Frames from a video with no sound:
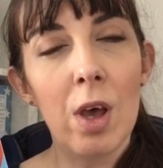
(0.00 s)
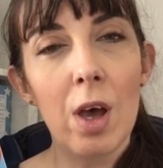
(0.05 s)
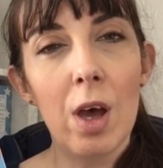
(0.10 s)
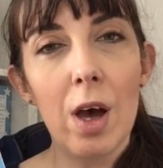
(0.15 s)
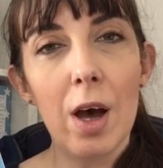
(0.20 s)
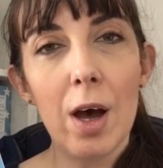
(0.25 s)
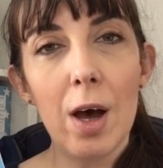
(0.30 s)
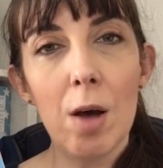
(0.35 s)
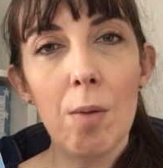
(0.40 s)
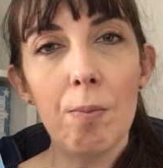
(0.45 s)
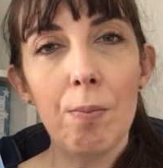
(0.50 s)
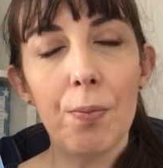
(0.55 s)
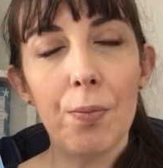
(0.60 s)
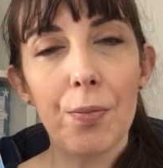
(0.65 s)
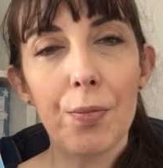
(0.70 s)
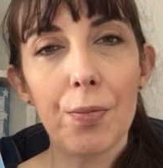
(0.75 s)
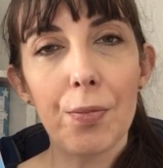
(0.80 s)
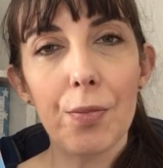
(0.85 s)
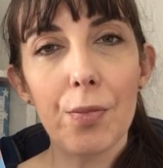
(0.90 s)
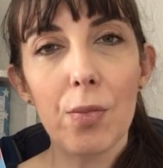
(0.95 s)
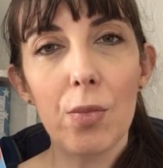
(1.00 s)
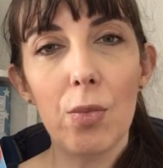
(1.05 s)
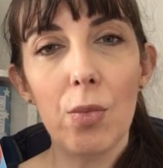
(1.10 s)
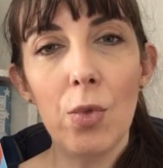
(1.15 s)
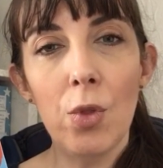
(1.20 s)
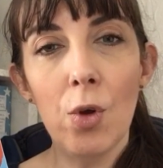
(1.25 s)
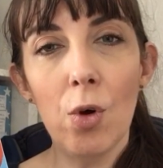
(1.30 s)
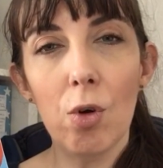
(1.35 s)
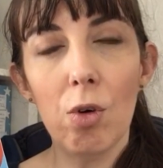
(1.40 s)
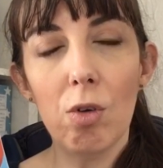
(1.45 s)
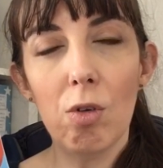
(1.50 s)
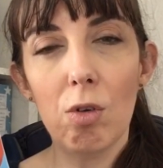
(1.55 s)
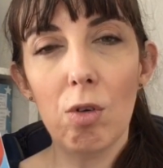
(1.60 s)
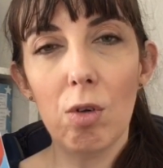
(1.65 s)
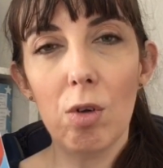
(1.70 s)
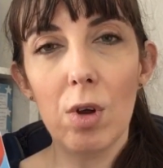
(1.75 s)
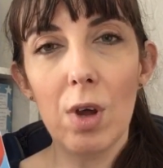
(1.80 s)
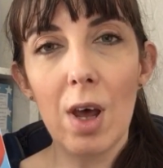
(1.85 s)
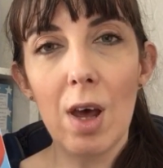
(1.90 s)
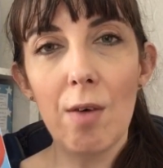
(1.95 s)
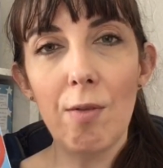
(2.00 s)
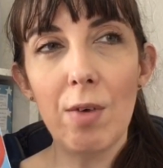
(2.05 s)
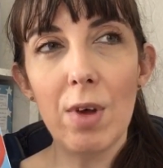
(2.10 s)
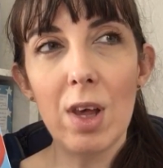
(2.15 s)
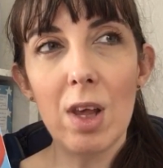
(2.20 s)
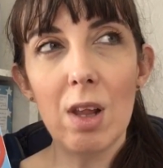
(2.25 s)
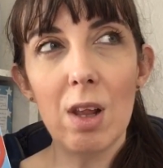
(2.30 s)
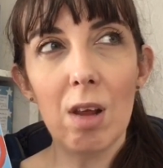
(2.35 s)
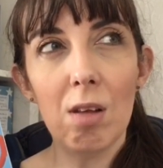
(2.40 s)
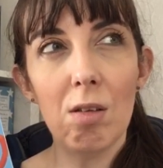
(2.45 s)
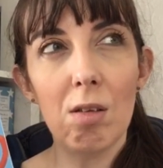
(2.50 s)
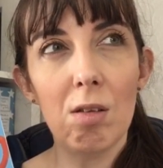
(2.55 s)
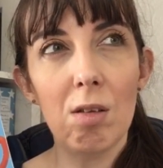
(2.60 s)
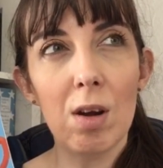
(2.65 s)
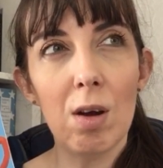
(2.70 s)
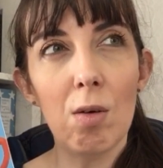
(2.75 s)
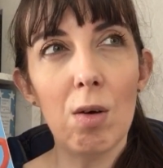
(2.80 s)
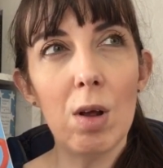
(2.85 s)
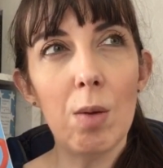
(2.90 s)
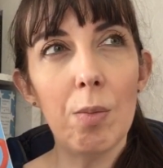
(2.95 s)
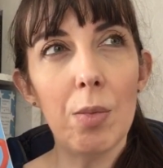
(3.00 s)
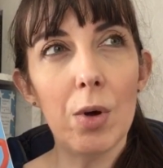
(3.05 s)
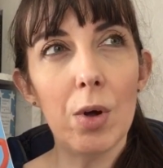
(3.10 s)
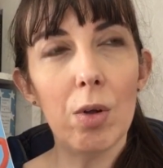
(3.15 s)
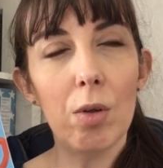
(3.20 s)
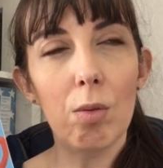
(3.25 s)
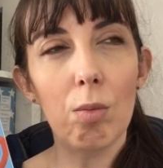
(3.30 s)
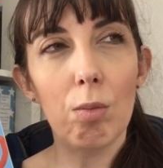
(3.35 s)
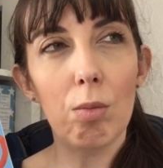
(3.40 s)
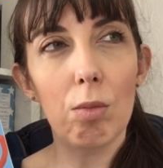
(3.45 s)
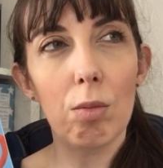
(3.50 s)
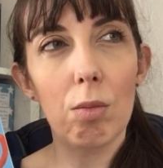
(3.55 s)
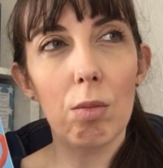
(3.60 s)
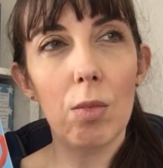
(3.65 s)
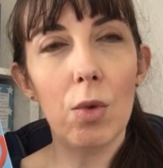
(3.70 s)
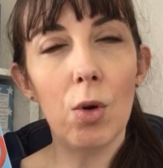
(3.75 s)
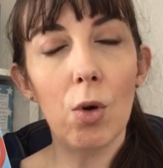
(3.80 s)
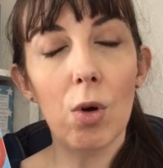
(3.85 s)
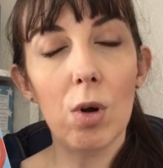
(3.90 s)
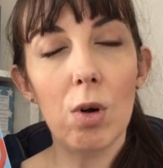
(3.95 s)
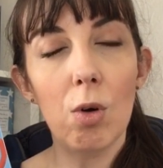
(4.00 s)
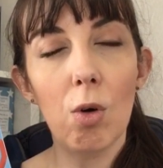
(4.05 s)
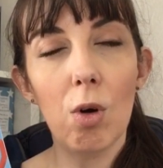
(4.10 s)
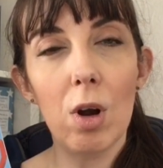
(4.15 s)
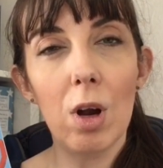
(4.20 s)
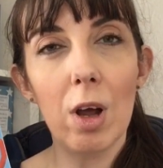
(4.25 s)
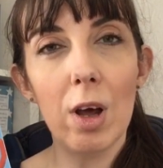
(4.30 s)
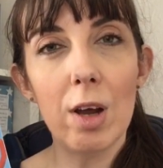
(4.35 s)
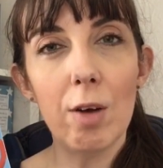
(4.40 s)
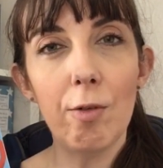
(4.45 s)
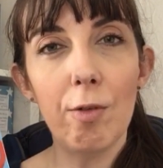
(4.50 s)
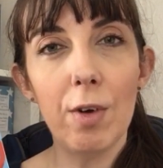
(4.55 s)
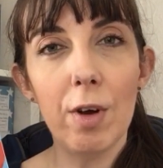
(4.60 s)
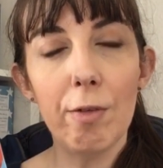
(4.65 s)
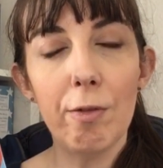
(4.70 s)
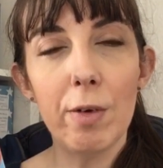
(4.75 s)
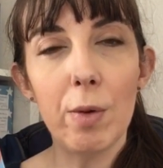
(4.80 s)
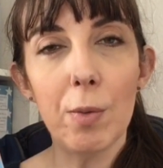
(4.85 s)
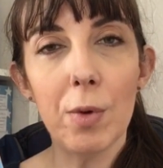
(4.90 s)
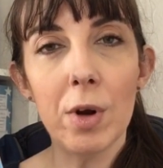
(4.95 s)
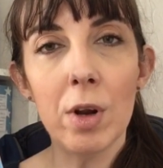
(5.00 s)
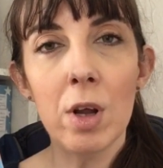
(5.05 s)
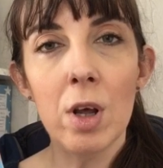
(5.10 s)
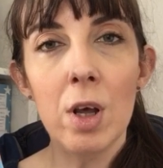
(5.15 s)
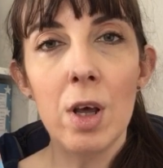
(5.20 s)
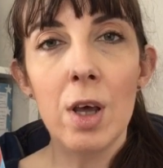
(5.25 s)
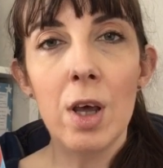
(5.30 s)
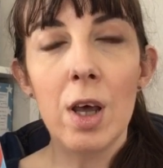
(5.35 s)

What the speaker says: Not heavy necessarily, but not a light and fluffy one.